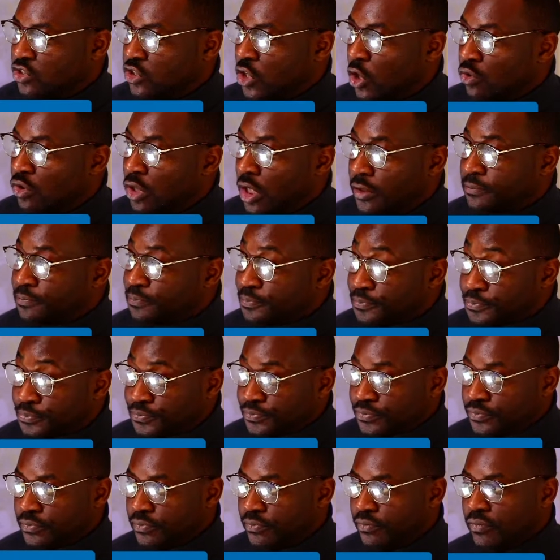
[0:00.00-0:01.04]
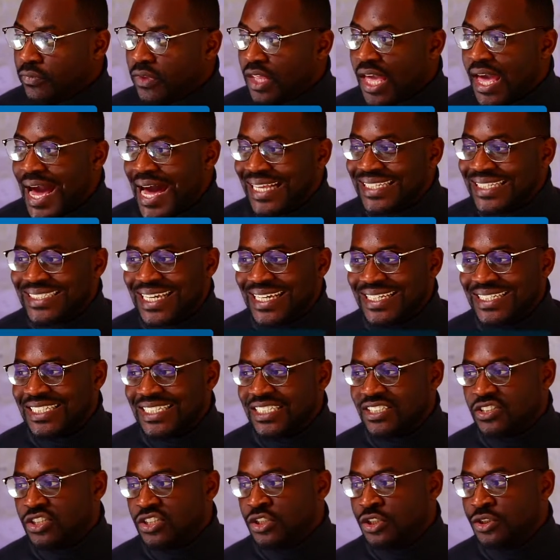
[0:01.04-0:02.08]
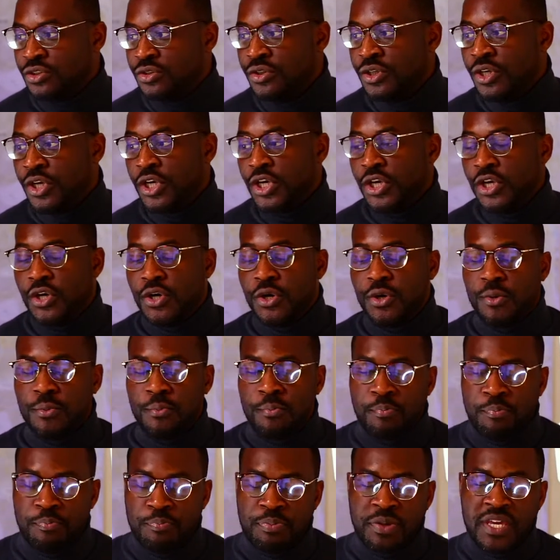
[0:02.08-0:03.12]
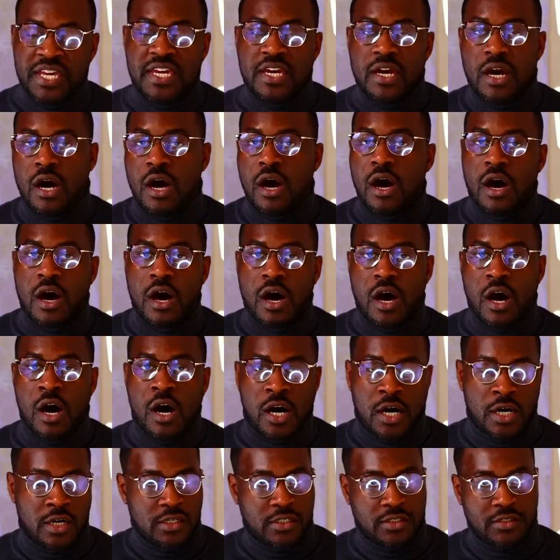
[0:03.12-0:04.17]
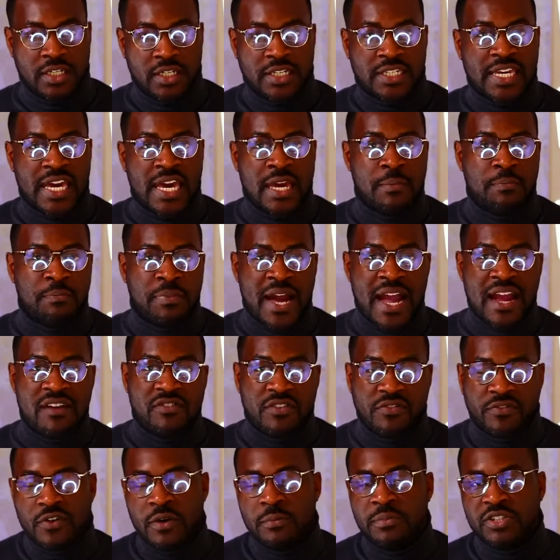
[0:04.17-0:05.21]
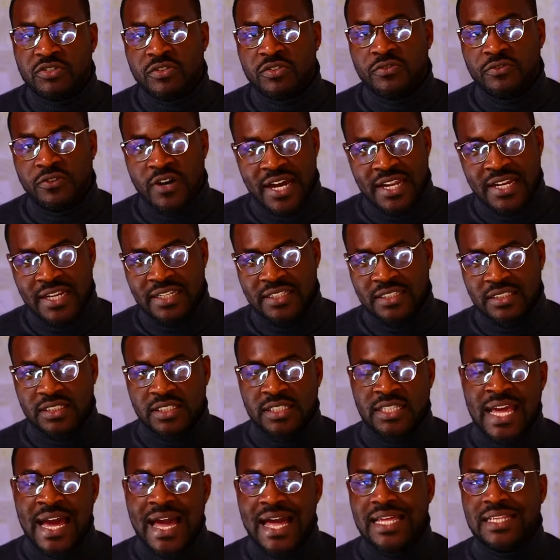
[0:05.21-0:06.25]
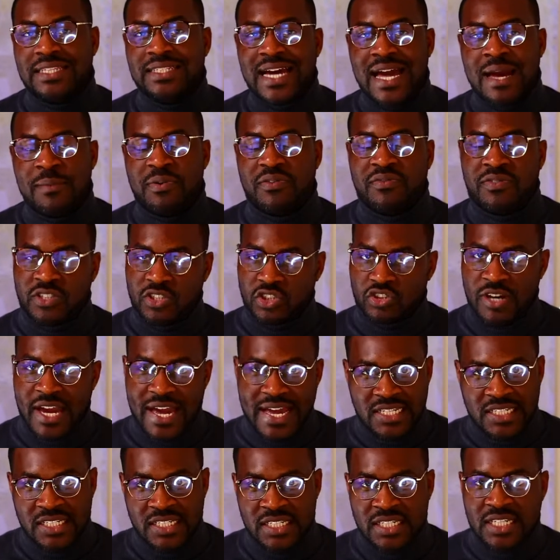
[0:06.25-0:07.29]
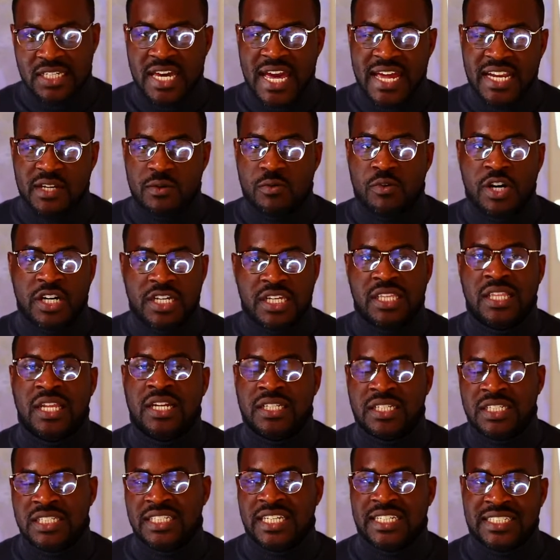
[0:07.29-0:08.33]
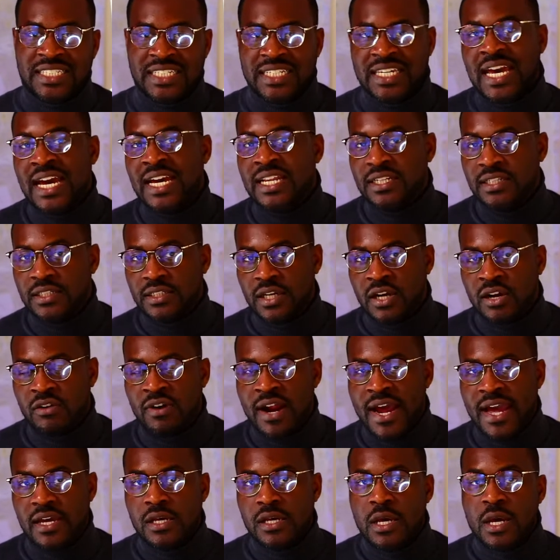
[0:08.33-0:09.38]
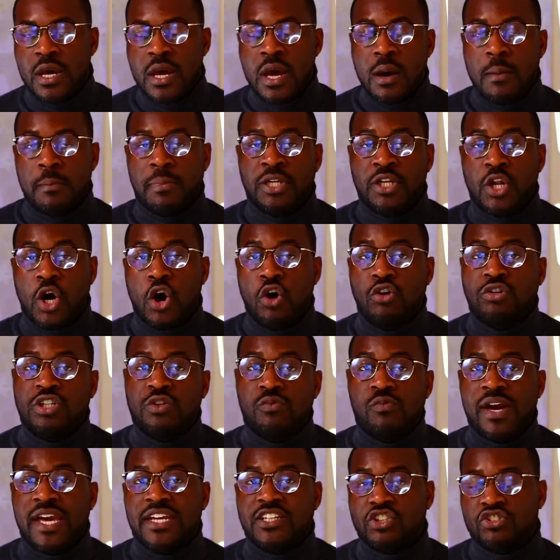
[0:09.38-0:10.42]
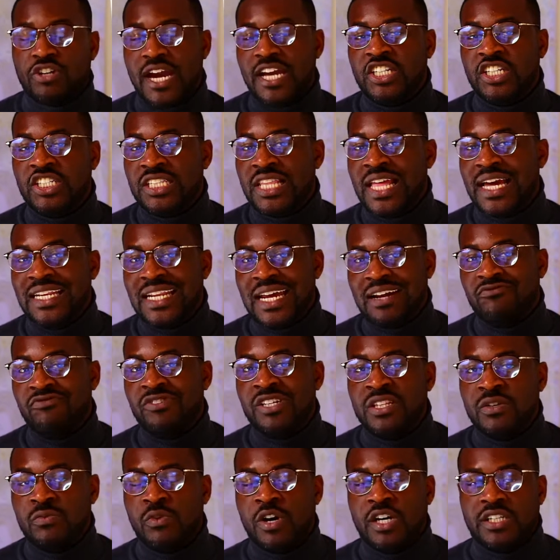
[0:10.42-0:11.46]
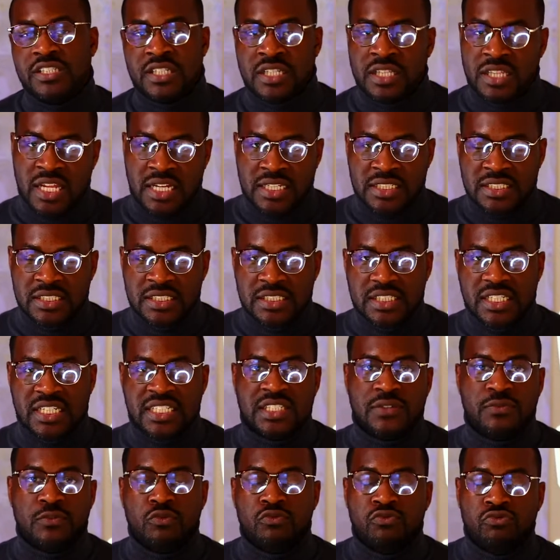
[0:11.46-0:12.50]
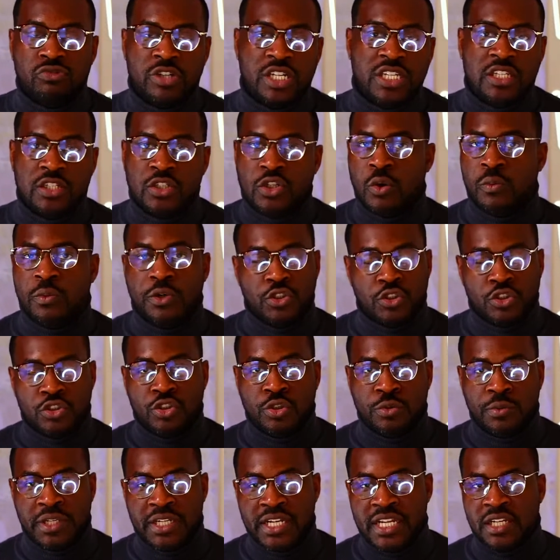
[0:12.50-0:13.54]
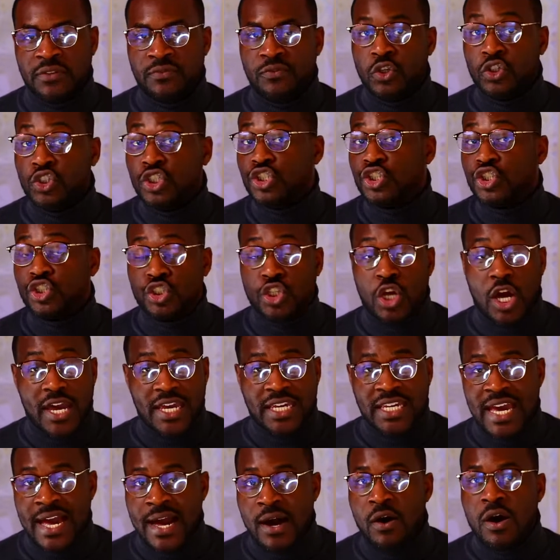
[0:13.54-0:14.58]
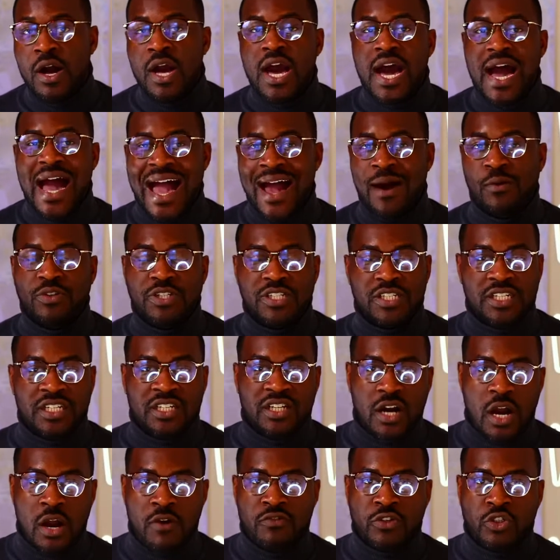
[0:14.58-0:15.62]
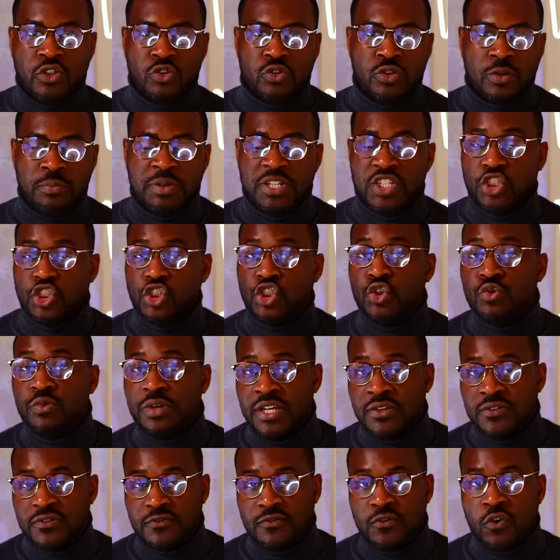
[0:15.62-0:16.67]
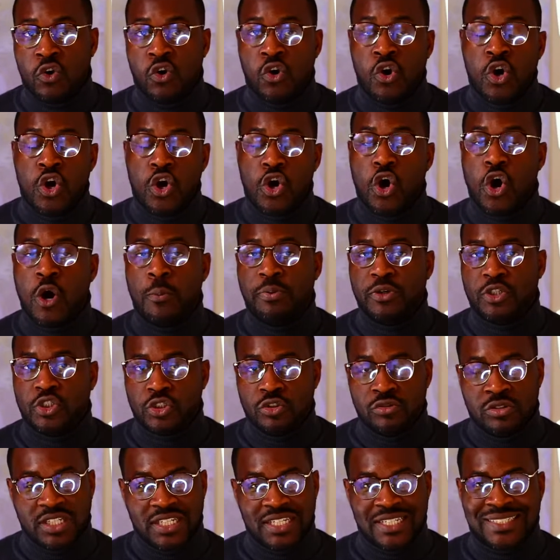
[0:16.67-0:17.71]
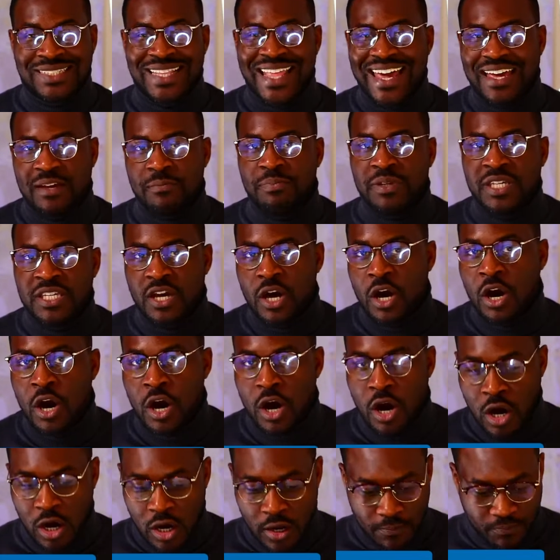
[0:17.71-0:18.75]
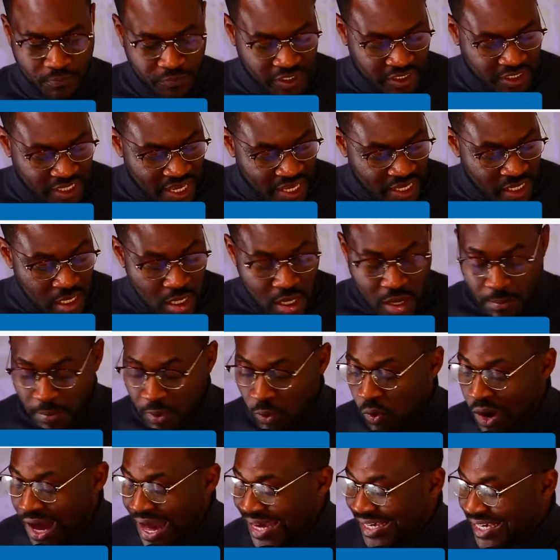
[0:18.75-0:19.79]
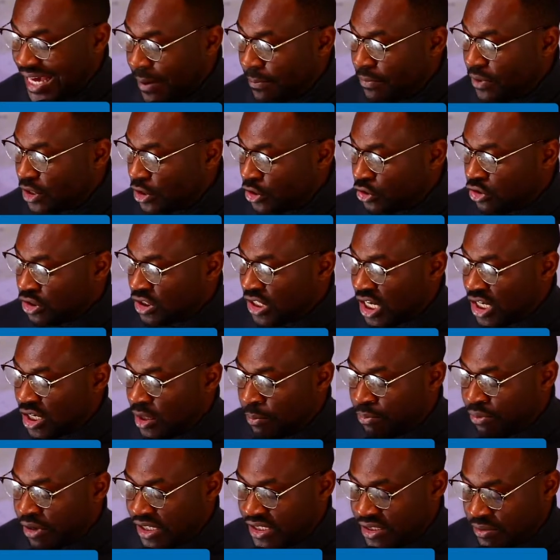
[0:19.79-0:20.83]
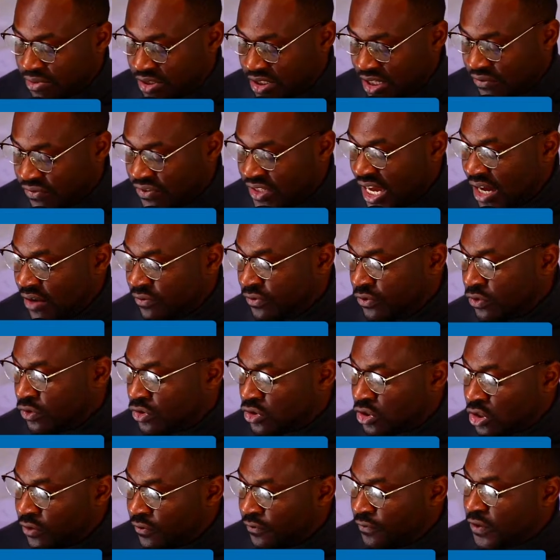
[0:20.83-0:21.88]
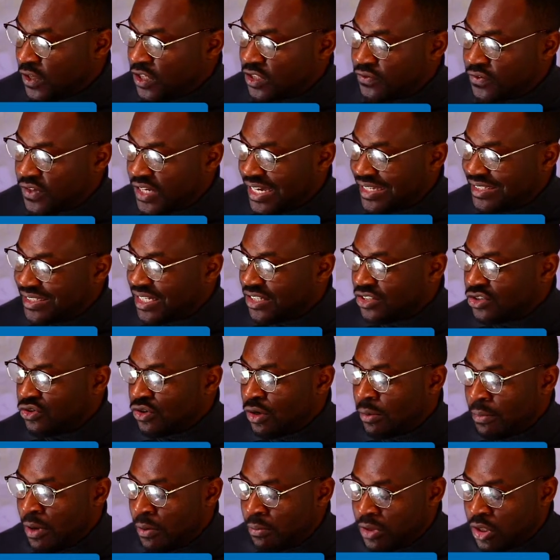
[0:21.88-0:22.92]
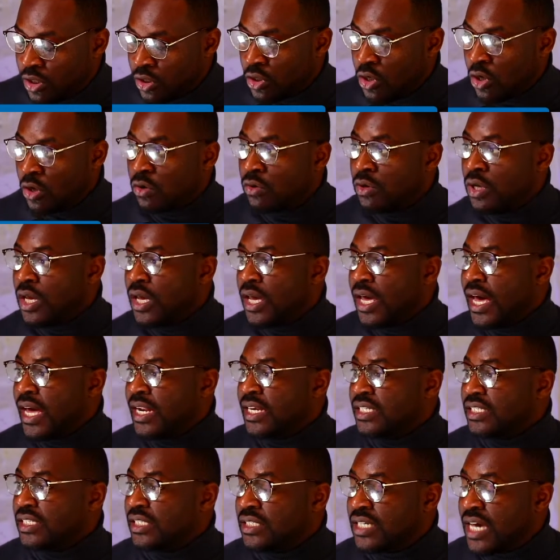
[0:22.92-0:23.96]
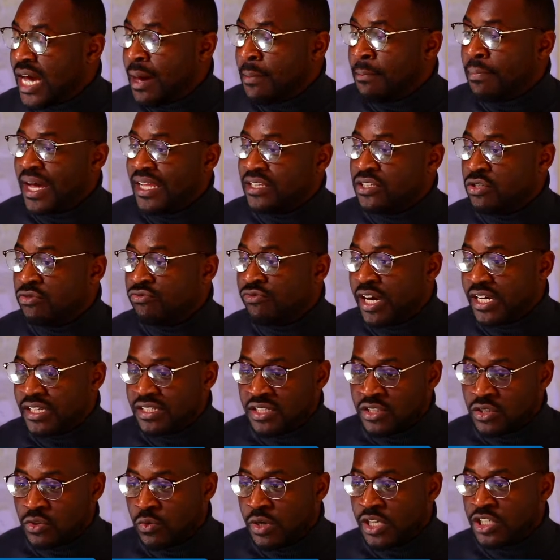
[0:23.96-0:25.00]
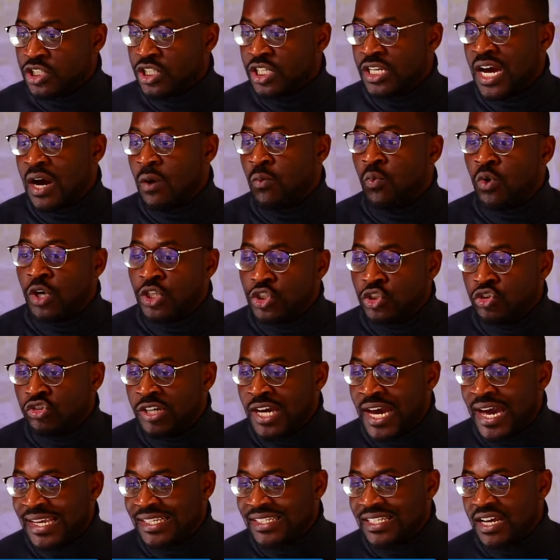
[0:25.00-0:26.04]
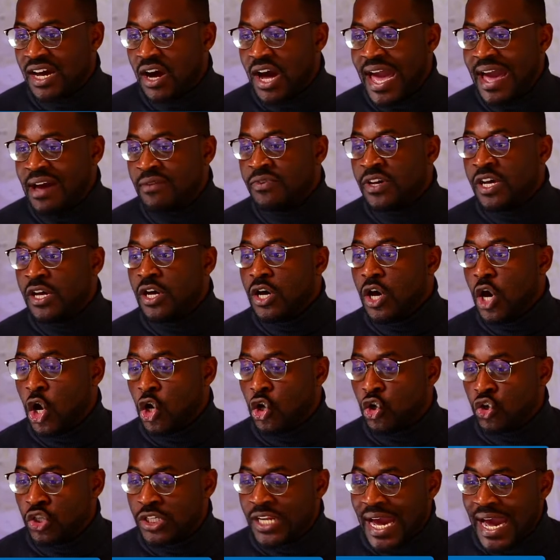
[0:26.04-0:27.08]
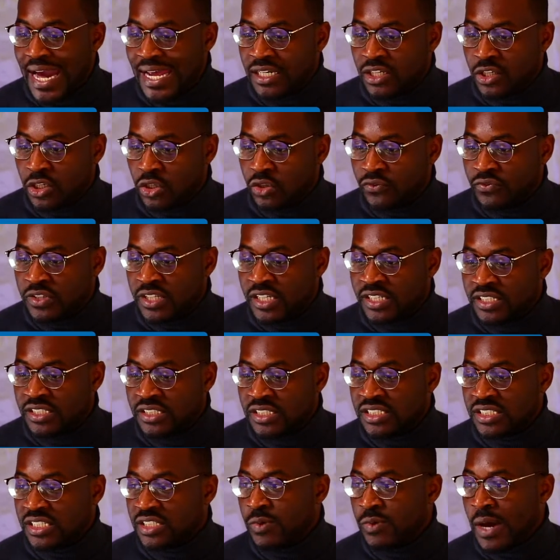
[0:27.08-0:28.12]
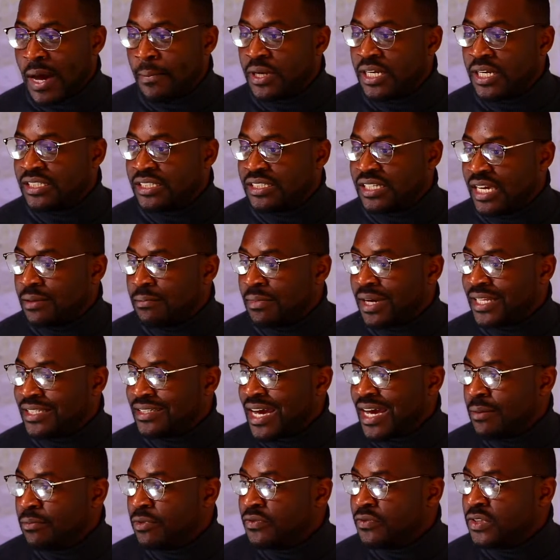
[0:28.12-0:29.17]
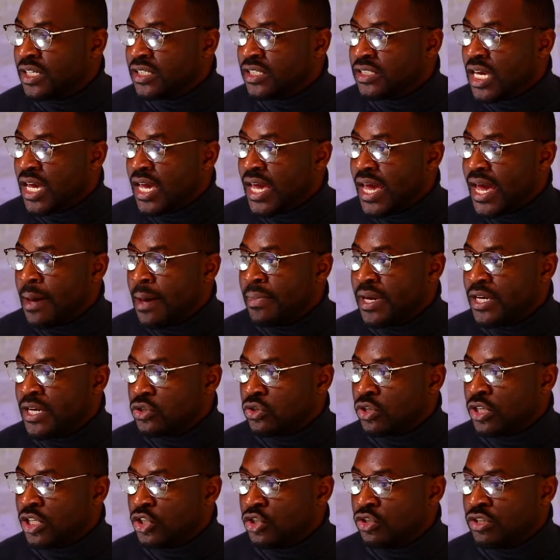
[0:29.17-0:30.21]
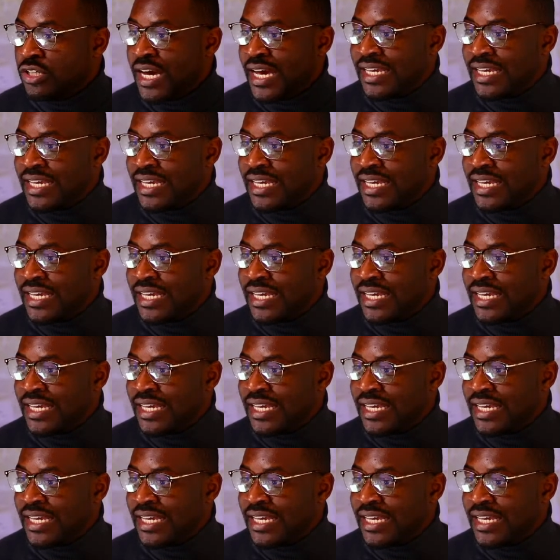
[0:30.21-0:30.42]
look, I'd say this to you. BRR, okay, buy, refurbish, refinance. That type of a strategy, can it work in London? Yes, it can. All right. But the only way a strategy like that really works in London is if you really know what you're doing. And if you're just starting out, I wouldn't encourage you to be shooting for opportunities like BRR, okay? But what I am going to do is I'm going to break some stuff down for you. So the first thing I said to you a moment ago, and this is going back to Rex's question, I want you guys to have a good handle of this. This is why I'm going to take my time with this and make sure that you guys